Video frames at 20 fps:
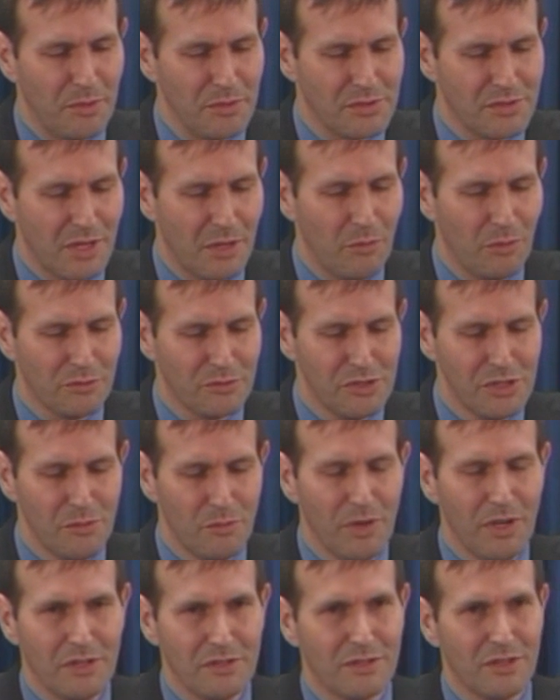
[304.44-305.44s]
say, well, gee
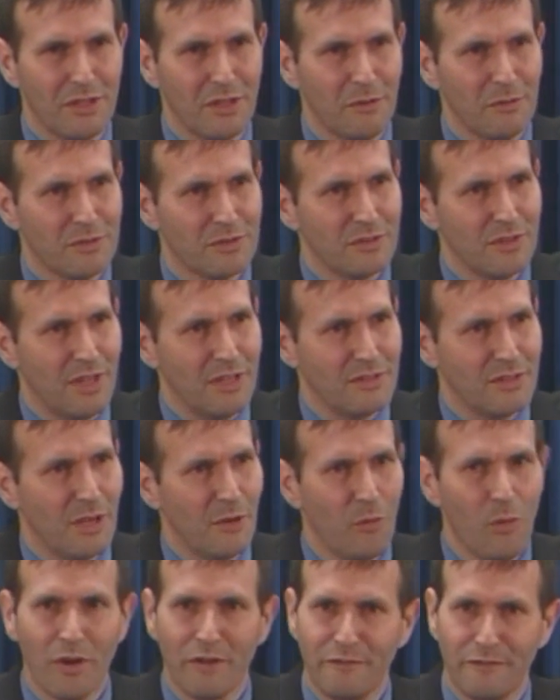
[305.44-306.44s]
whiz, you know, it's
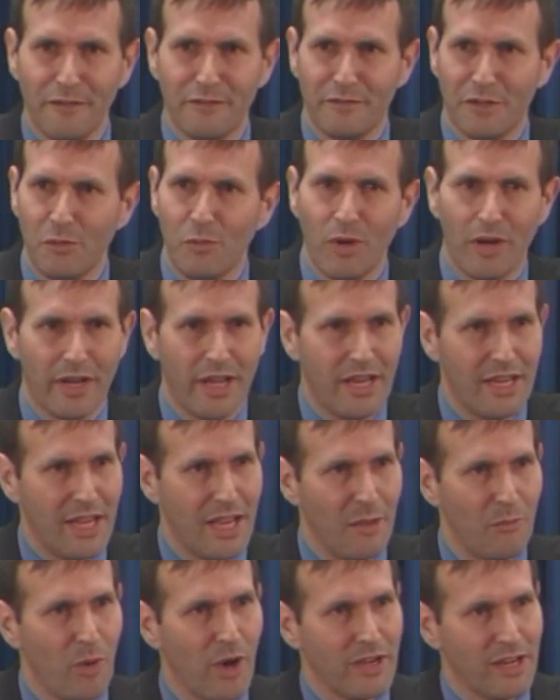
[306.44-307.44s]
at 1:51
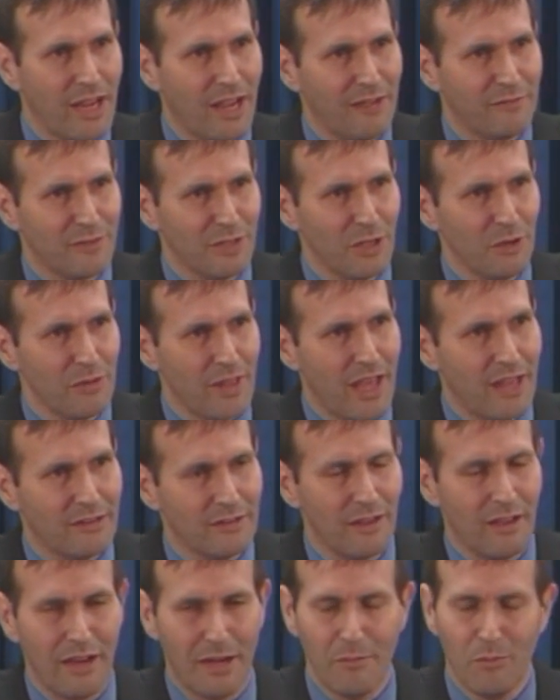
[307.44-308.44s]
a.m. Why do you have to go that
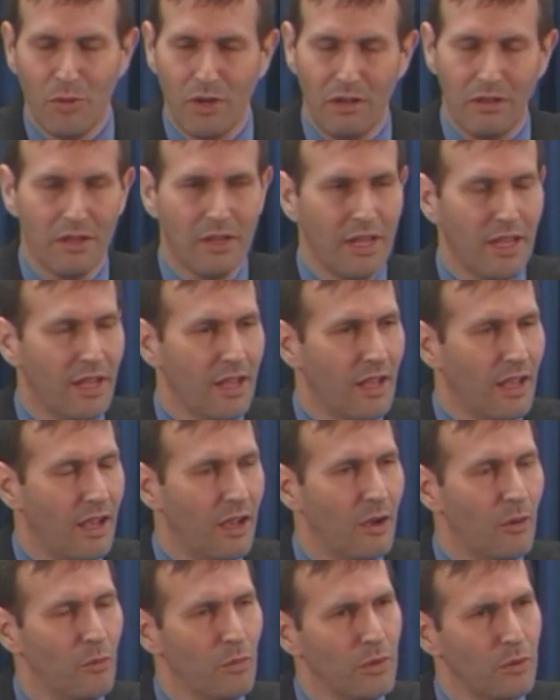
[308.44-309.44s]
time? Well,
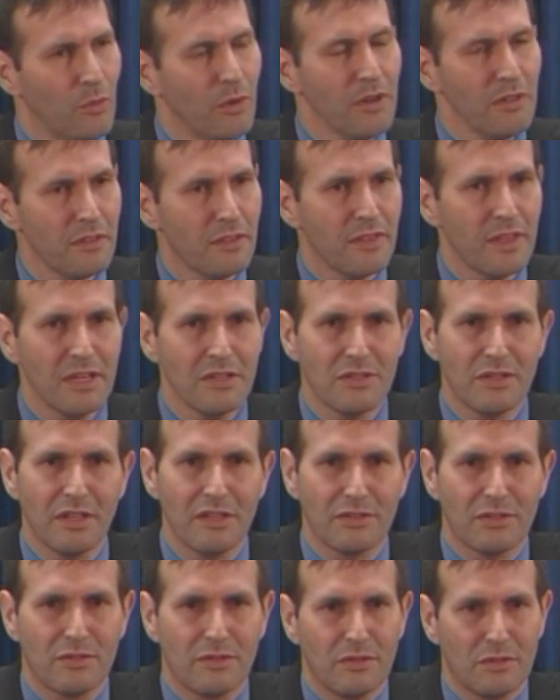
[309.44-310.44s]
one of the things
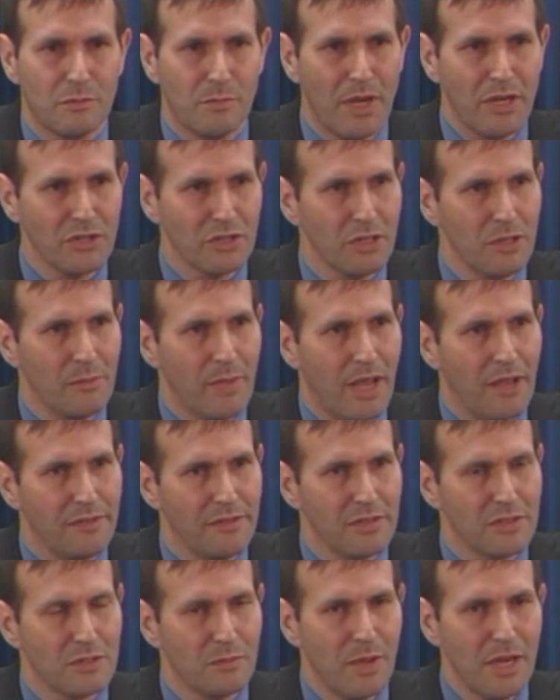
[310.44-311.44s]
that's special about
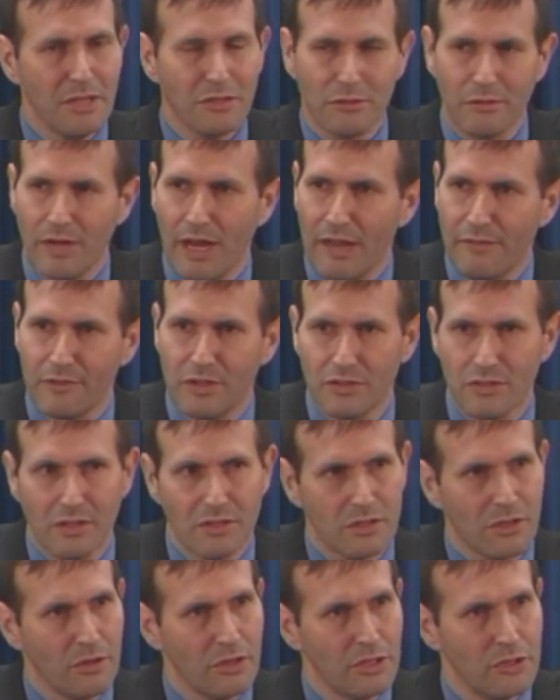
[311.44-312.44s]
this spacecraft is
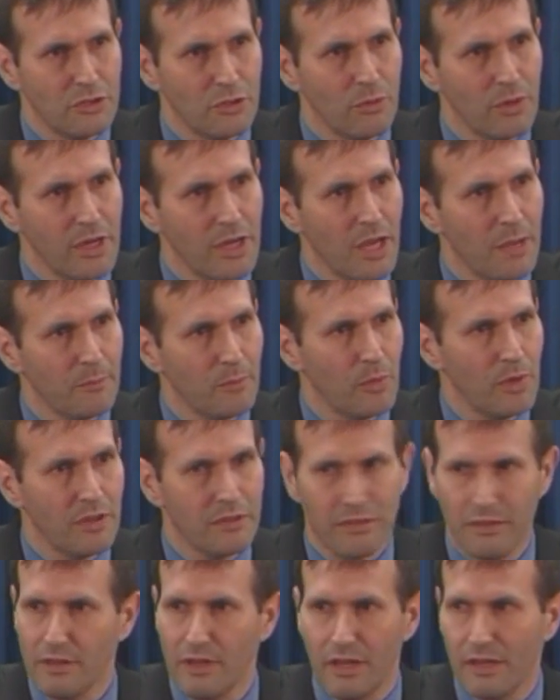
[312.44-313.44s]
it's going to join up with,
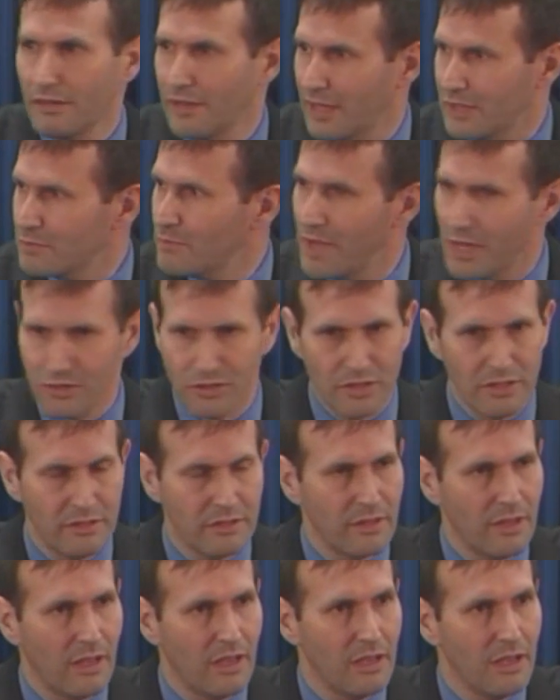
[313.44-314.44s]
as
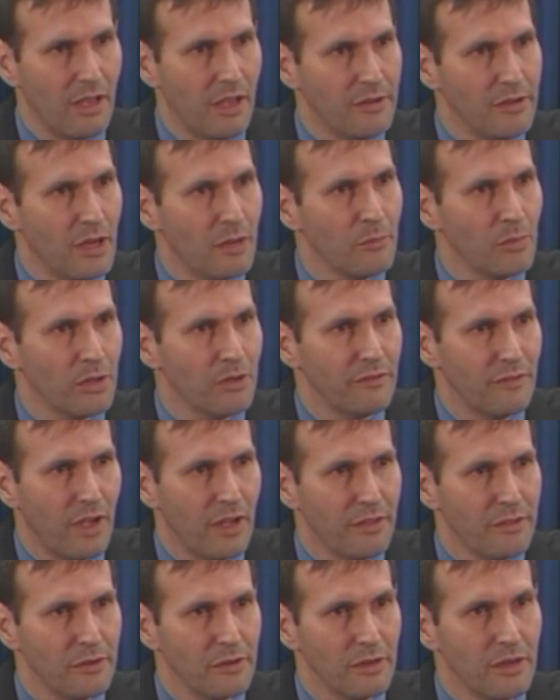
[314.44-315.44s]
mentioned, a number of
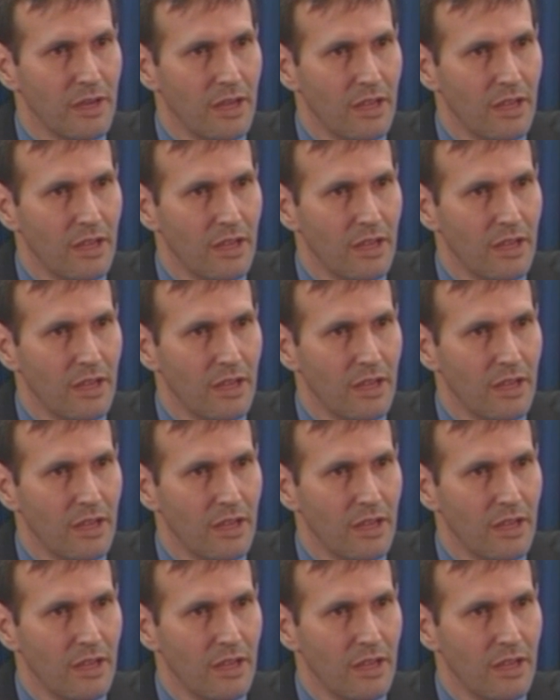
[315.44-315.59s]
other